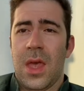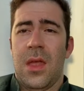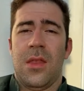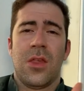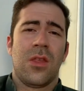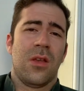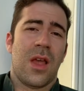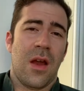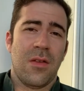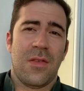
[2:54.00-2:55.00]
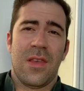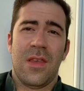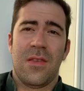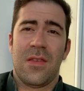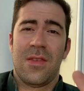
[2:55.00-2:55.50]
Digital
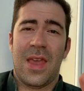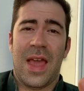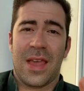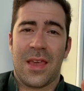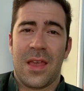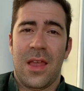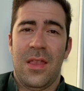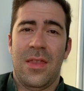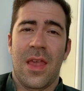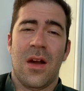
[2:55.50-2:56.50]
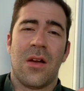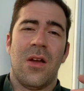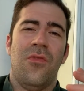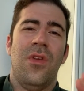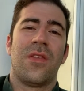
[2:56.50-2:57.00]
currencies, tech, they are a
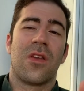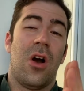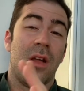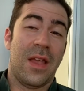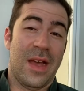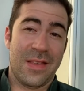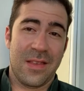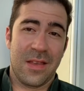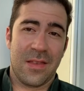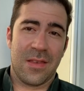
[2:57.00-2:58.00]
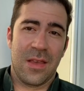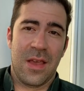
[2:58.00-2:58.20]
risk on assets,